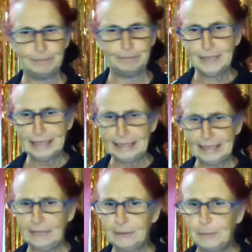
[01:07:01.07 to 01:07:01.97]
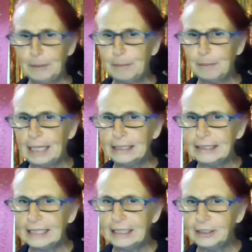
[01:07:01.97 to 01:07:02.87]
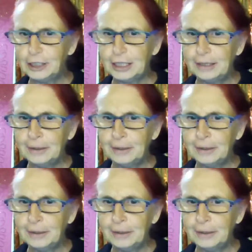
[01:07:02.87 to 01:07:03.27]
Steve's been paying attention.